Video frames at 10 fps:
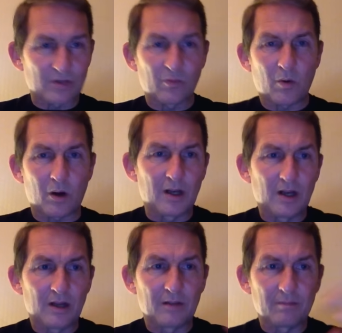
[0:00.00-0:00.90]
of what
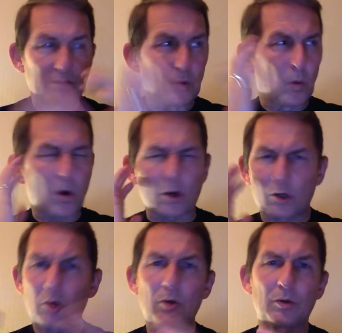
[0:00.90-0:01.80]
what
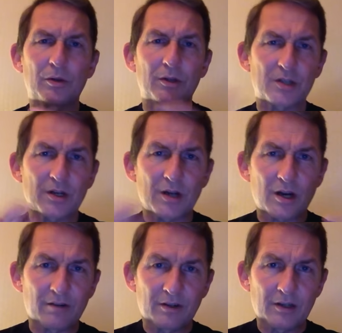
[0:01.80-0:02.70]
could the
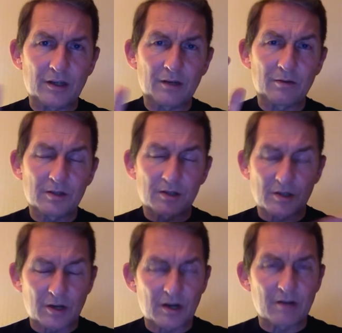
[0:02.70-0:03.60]
scenario
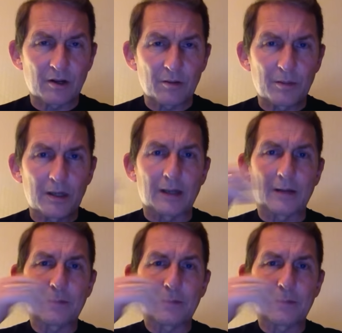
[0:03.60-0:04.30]
scenario be?